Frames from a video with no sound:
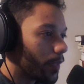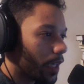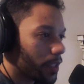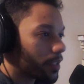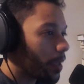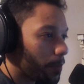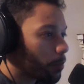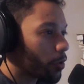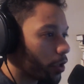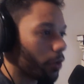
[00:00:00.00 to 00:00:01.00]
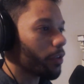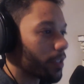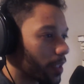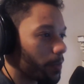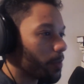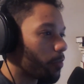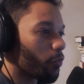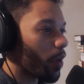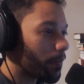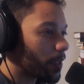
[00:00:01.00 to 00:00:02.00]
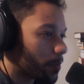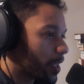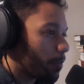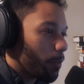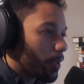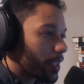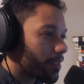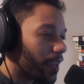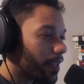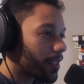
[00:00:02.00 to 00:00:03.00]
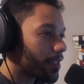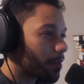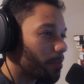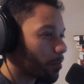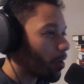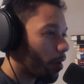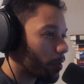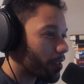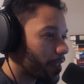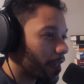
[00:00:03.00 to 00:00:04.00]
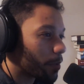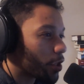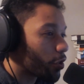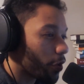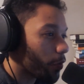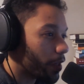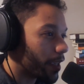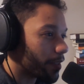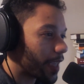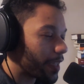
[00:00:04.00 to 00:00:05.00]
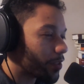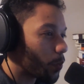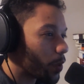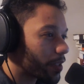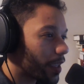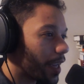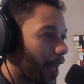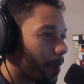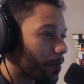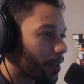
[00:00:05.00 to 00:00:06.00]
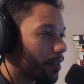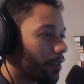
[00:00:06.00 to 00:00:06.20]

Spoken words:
It's to get people curious, to get people revved up, to get people excited, to get people, oh, I want to see it. I'm curious as to what's going to happen.